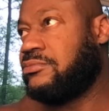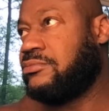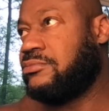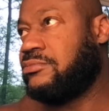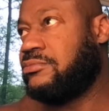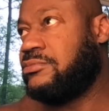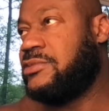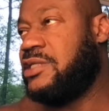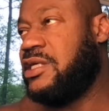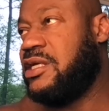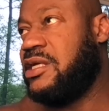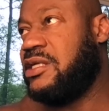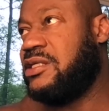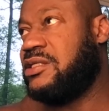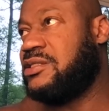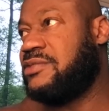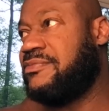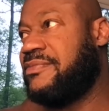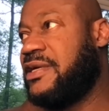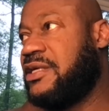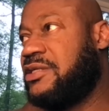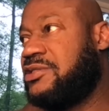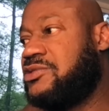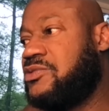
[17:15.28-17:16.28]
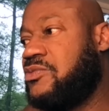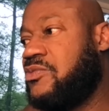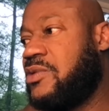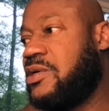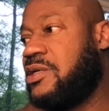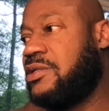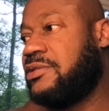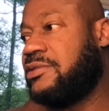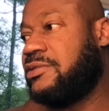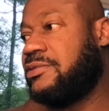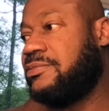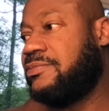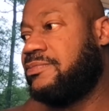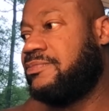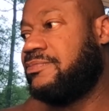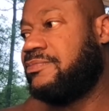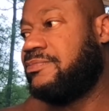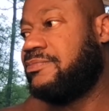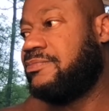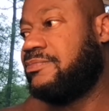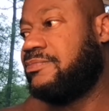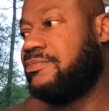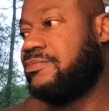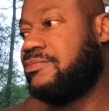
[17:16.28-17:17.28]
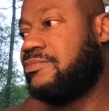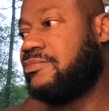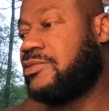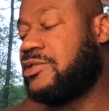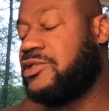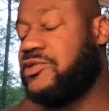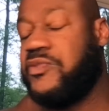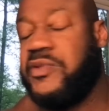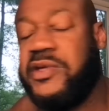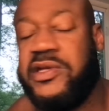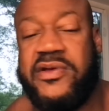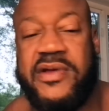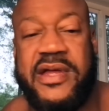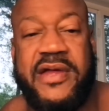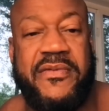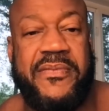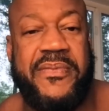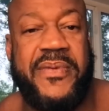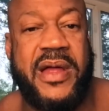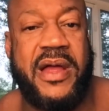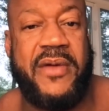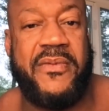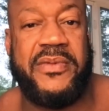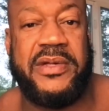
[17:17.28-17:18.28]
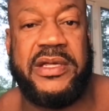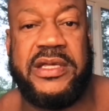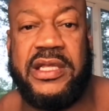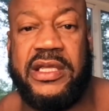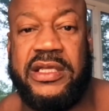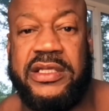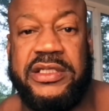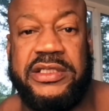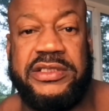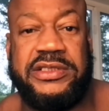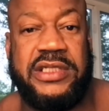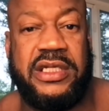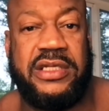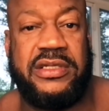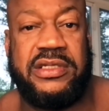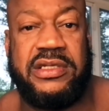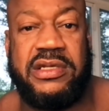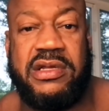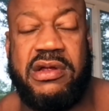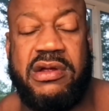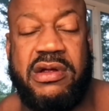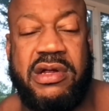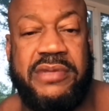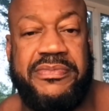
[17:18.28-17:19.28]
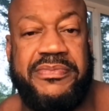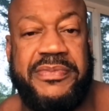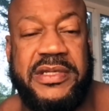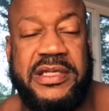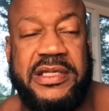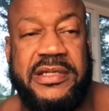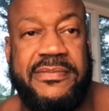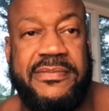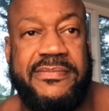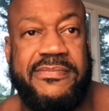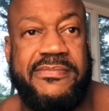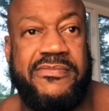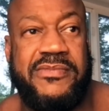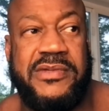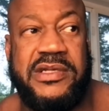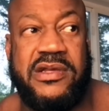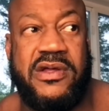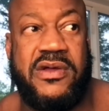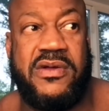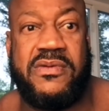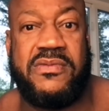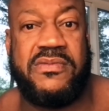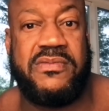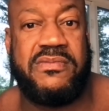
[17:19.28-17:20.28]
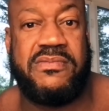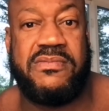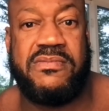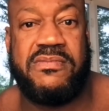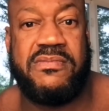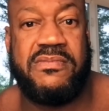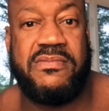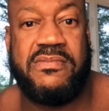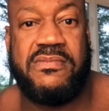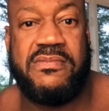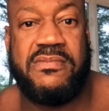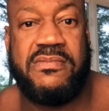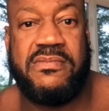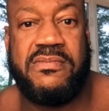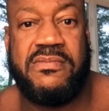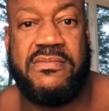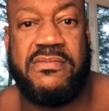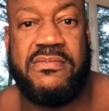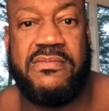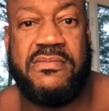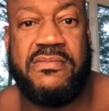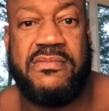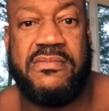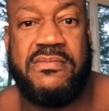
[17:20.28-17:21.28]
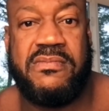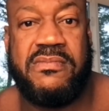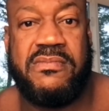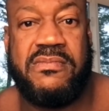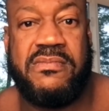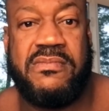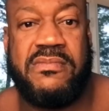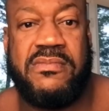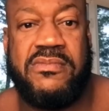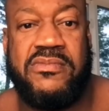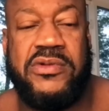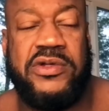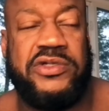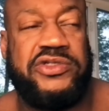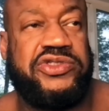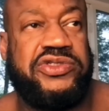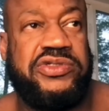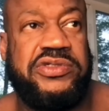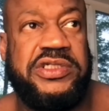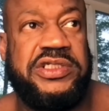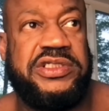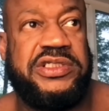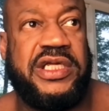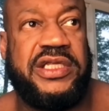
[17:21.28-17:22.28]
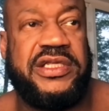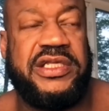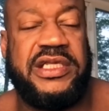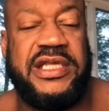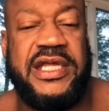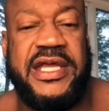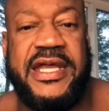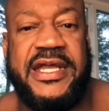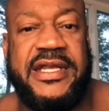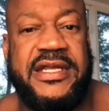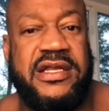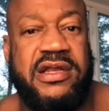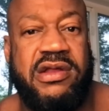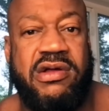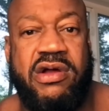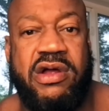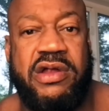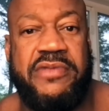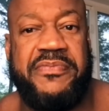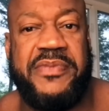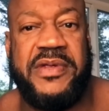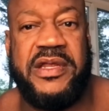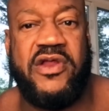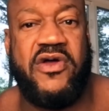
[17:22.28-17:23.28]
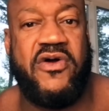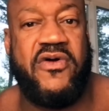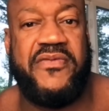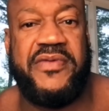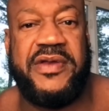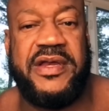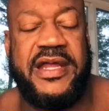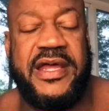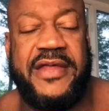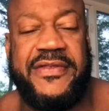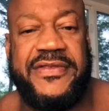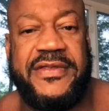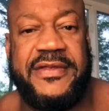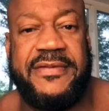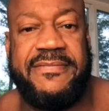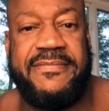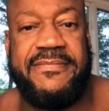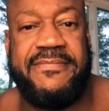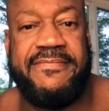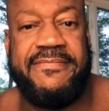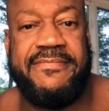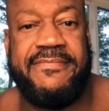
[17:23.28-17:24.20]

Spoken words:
And it just makes you wonder. Because we don't have a problem with killing each other in a heartbeat. We don't. We'll shoot each other dead in a heartbeat over nothing.